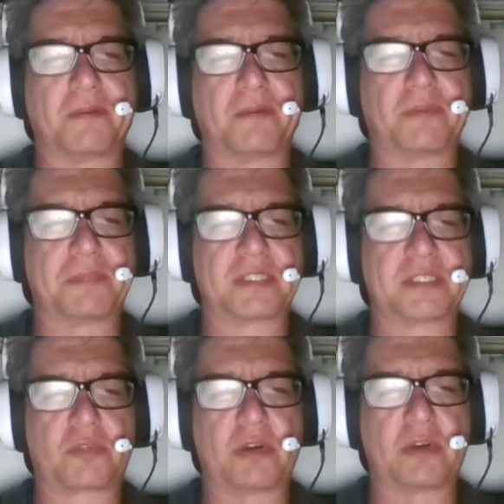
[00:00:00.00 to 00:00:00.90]
from the
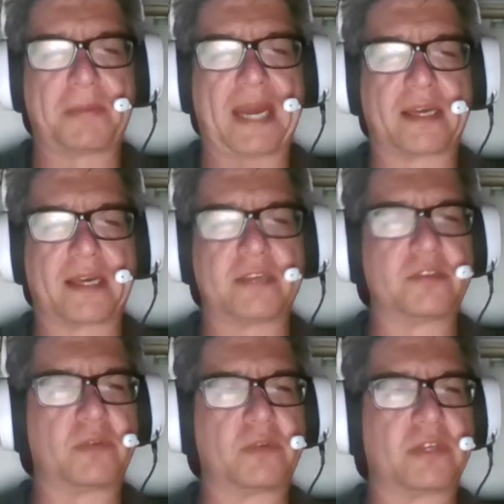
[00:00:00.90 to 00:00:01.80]
square package
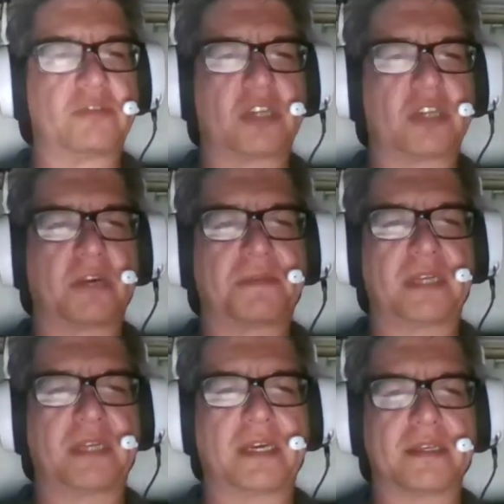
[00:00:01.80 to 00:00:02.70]
with her sharp
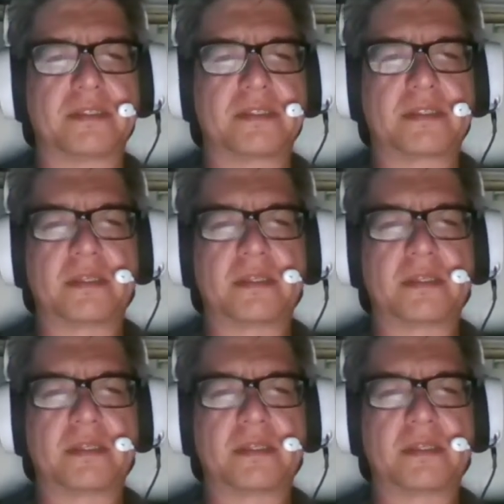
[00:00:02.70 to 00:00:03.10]
nails.